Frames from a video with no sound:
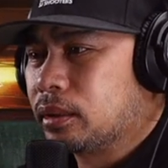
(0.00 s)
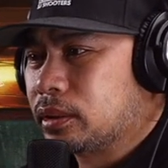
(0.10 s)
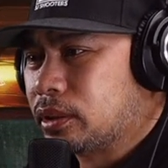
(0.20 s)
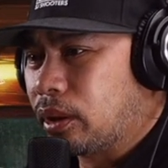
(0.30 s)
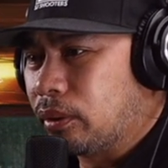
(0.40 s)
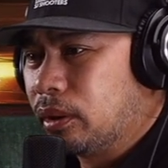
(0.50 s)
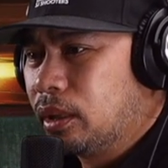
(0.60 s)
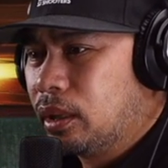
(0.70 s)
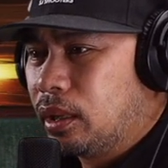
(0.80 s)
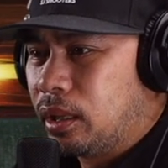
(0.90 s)
So,
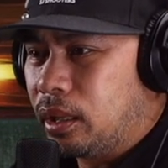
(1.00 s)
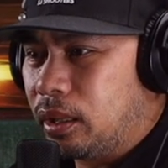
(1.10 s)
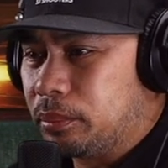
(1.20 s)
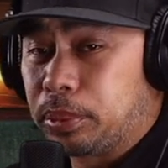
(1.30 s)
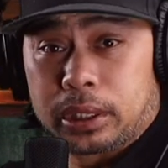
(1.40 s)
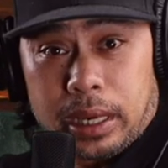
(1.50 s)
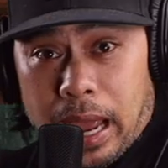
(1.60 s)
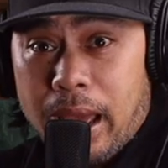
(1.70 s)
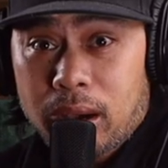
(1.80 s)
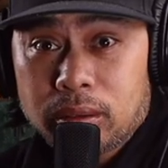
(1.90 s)
um, but
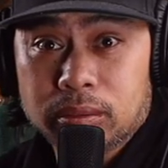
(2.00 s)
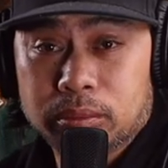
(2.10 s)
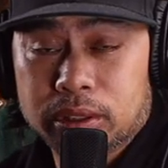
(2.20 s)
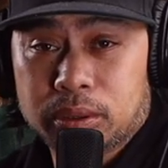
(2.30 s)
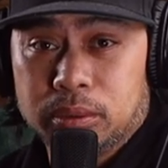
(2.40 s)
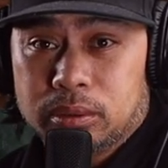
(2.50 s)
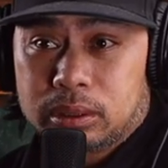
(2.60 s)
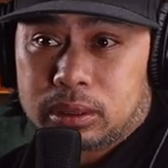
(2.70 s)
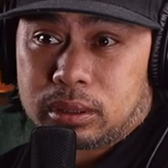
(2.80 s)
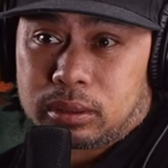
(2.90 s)
now what's cool
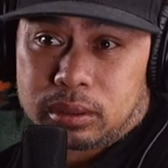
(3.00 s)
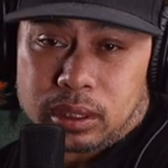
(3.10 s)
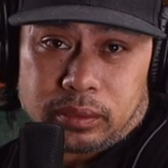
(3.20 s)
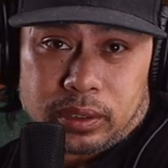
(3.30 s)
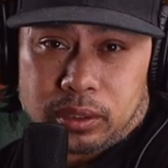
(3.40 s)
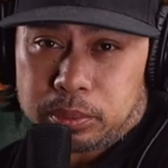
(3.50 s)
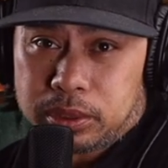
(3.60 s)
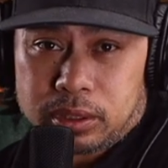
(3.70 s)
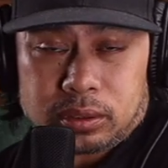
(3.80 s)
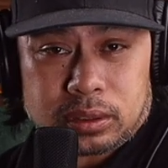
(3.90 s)
is Sunnyvale
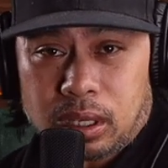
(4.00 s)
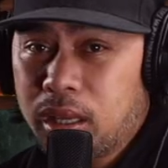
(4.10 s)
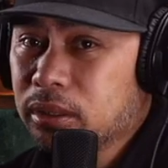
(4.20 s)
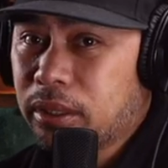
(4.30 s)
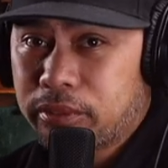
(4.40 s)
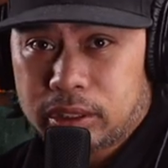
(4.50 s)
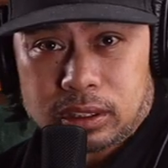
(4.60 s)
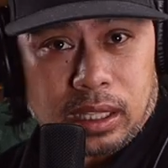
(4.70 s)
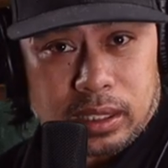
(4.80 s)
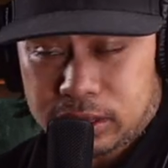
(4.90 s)
Cupertino is all diverse.
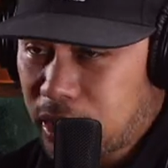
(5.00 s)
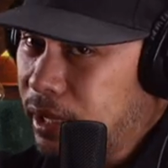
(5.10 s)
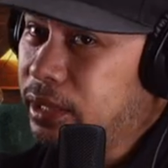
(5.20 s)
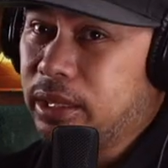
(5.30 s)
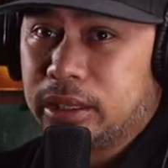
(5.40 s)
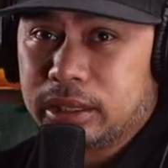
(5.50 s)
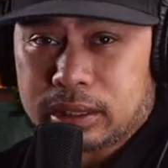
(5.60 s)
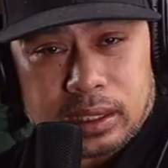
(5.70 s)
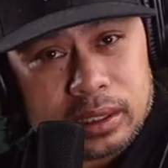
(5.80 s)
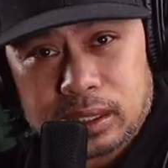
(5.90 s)
A lot of
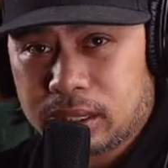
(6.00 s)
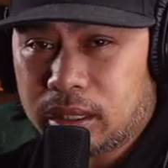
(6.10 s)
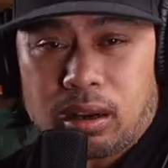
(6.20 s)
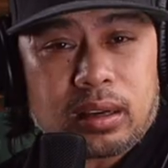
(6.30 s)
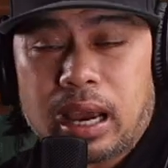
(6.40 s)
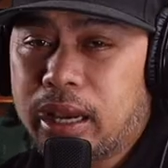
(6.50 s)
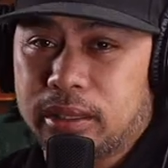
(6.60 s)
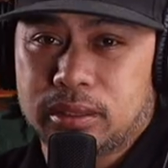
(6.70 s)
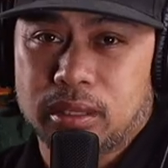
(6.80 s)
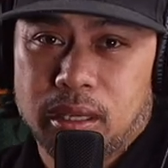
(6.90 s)
Chinese, Indian, all
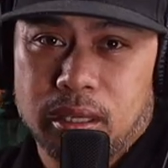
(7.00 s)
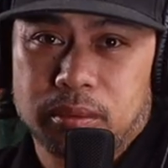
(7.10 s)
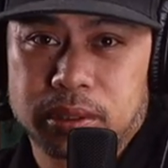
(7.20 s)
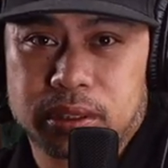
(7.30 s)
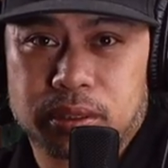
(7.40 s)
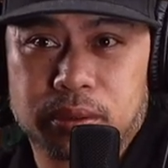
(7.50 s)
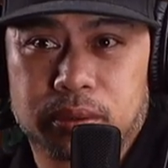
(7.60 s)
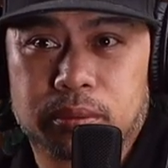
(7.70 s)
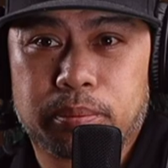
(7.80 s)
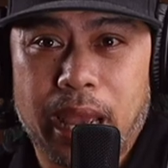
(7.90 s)
kinds, which is
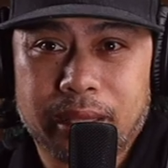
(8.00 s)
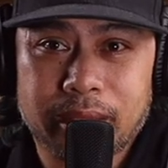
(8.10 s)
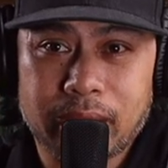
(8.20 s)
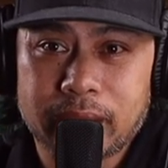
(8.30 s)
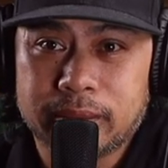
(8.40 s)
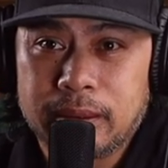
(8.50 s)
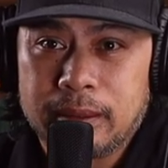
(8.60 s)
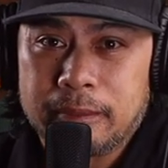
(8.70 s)
cool. Back then,